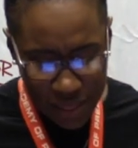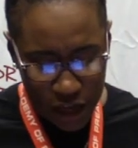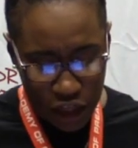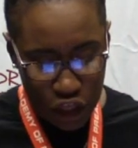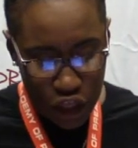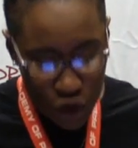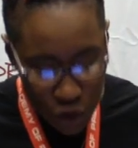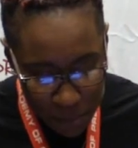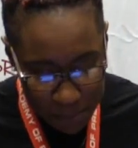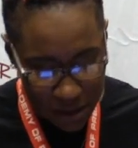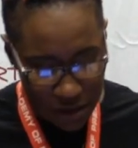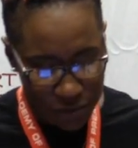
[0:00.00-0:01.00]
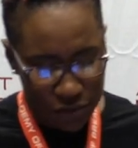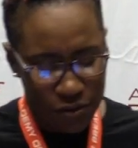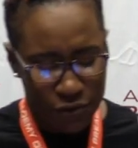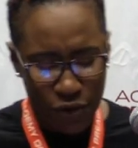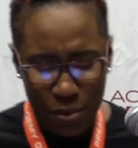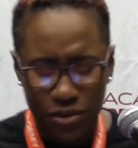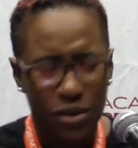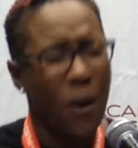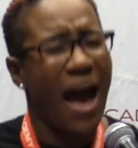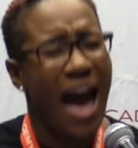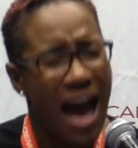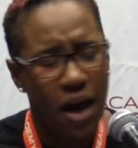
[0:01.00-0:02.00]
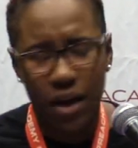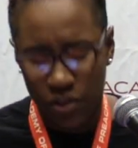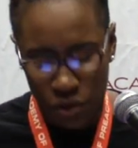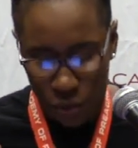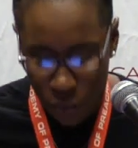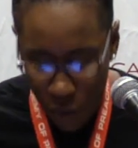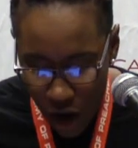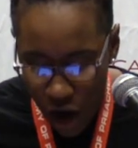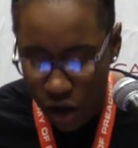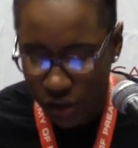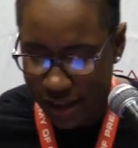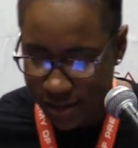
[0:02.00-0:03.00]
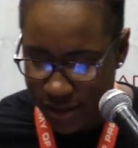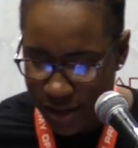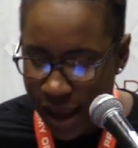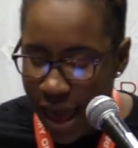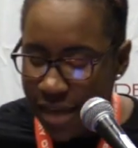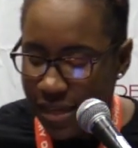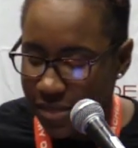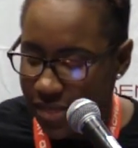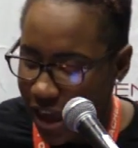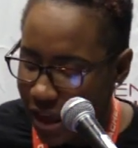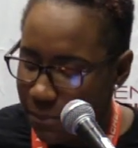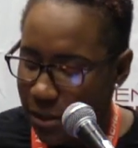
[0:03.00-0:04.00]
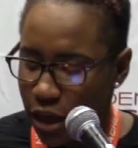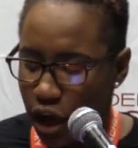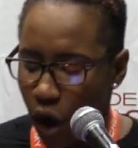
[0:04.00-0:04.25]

that you benefit from. So how in the world is it that they can be